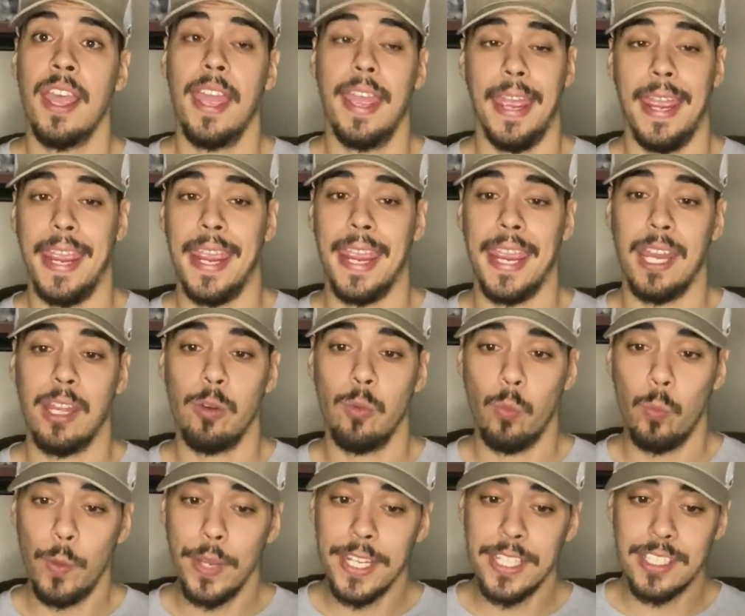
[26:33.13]
and
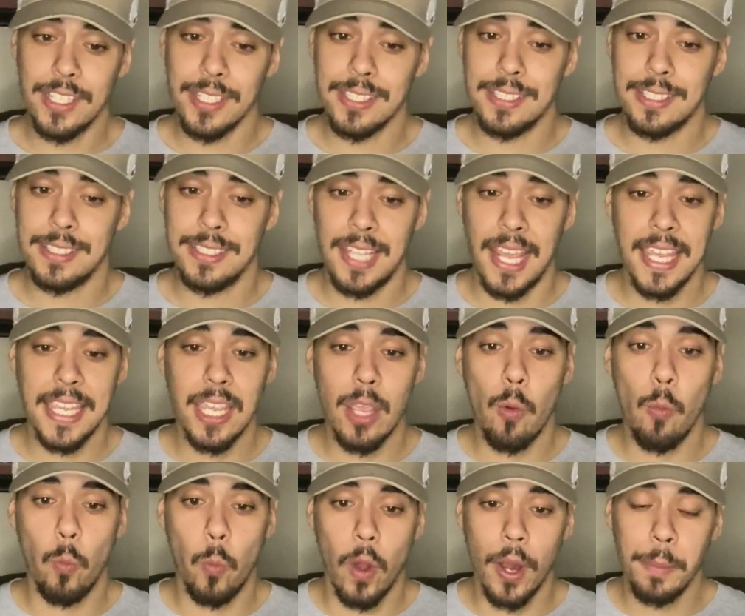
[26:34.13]
we just take it
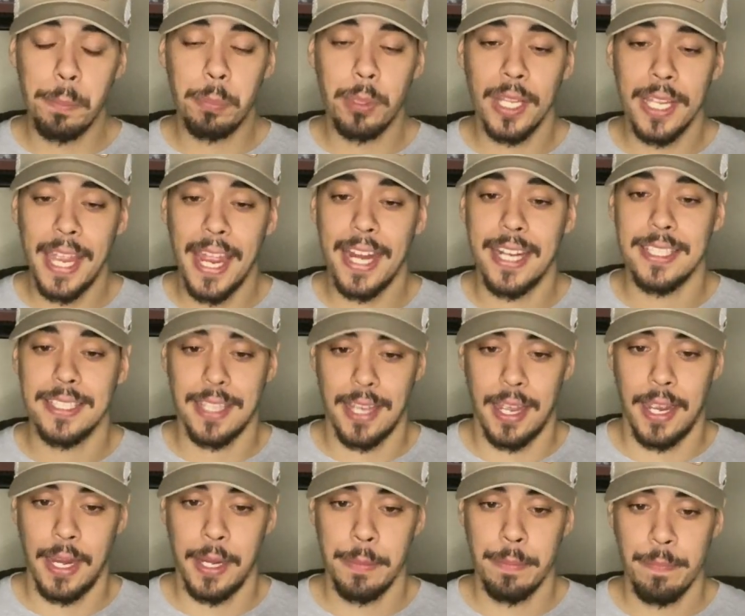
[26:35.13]
one play at a
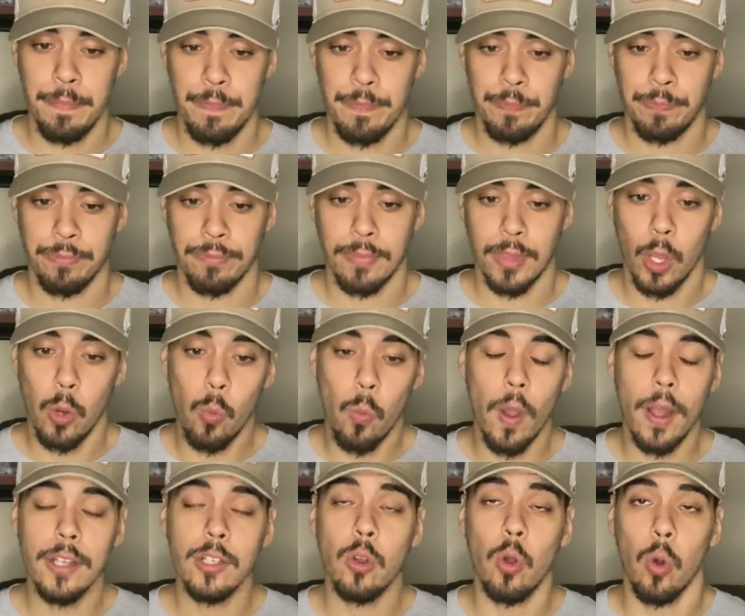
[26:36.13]
time,
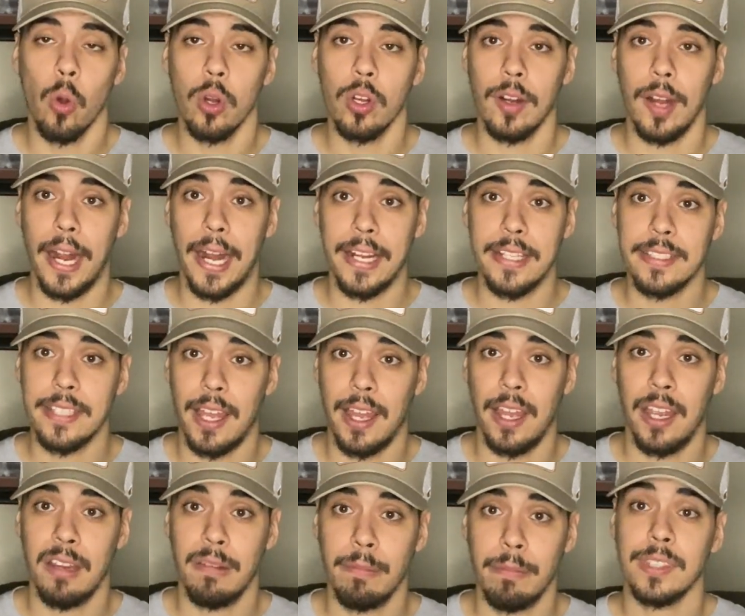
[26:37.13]
one quarter at a
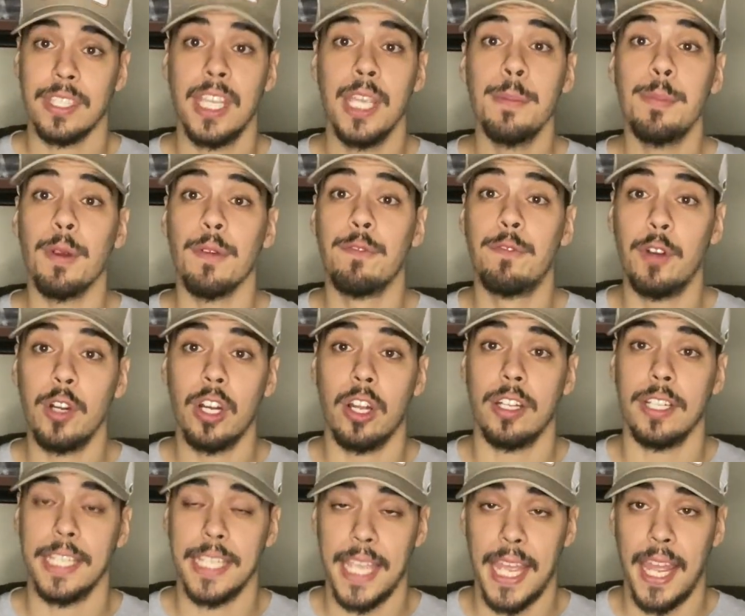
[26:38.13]
time, keep your foot on
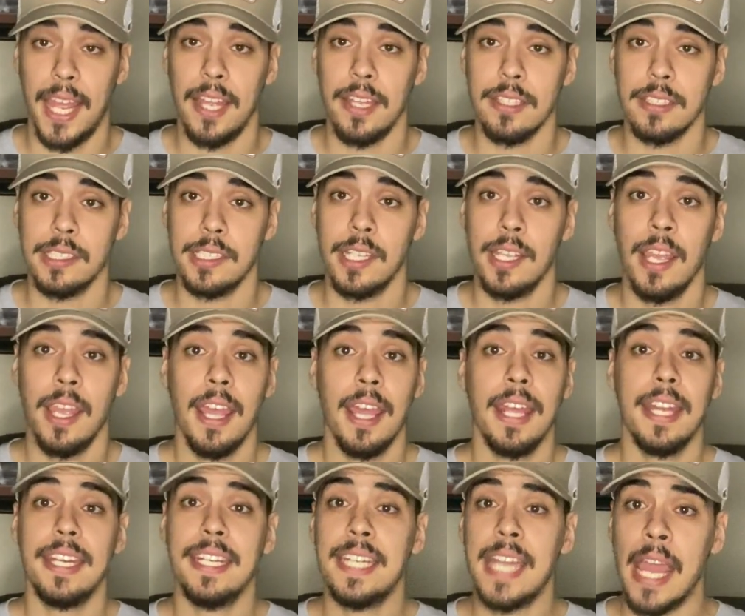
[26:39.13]
the gas,
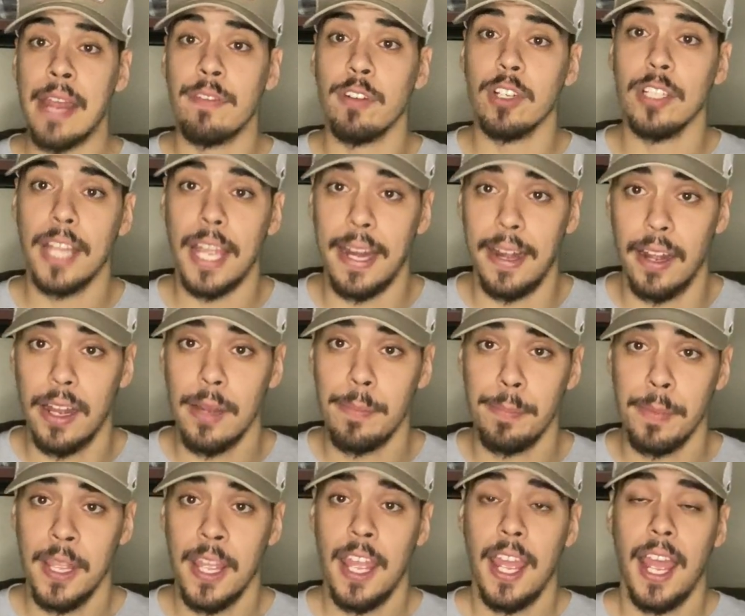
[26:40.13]
never let
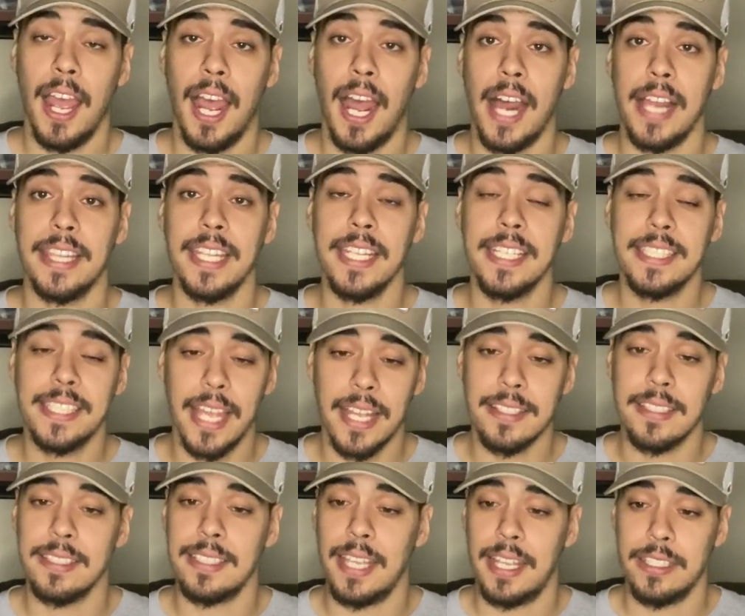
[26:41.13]
up, I think
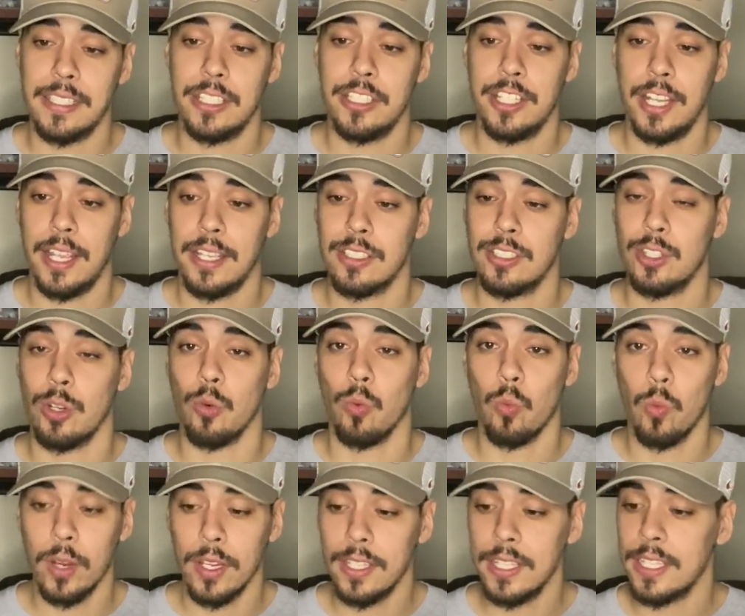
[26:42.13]
Texas has a chance to
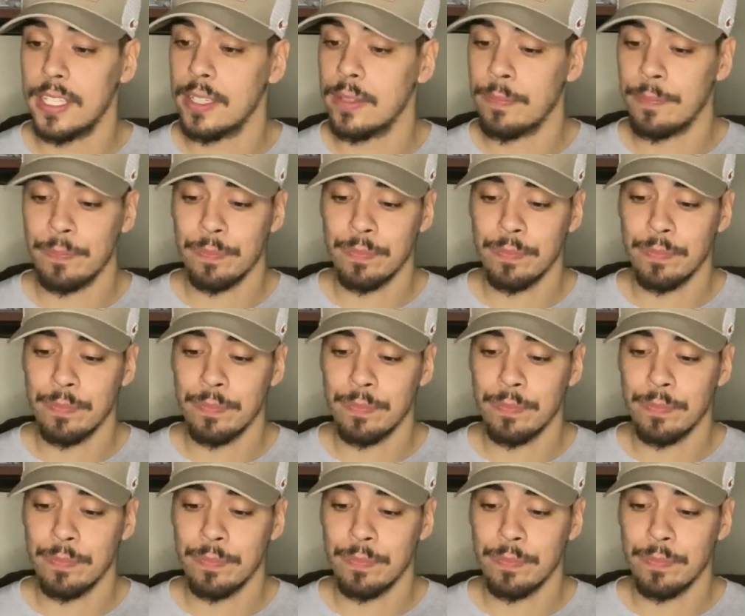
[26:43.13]
really,